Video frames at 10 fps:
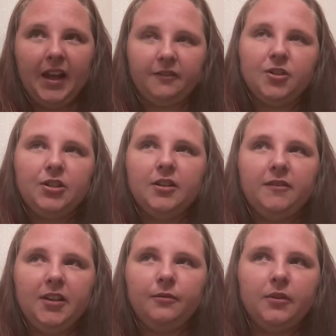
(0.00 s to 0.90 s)

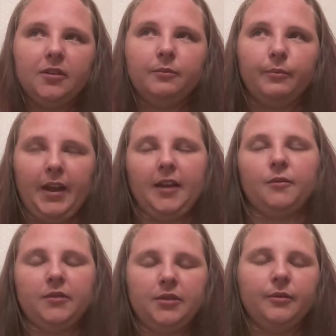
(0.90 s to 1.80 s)
If they weren't
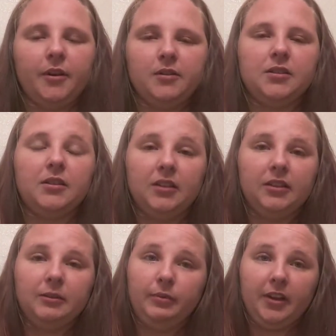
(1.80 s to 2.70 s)
back with 2 hours, then they
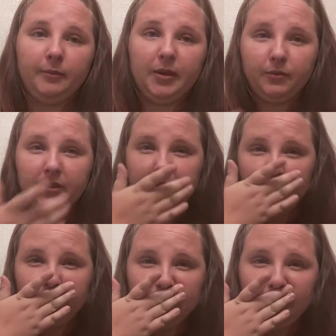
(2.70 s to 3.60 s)
did plan B, which
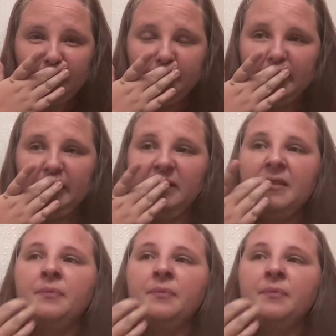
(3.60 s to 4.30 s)
that was plan B.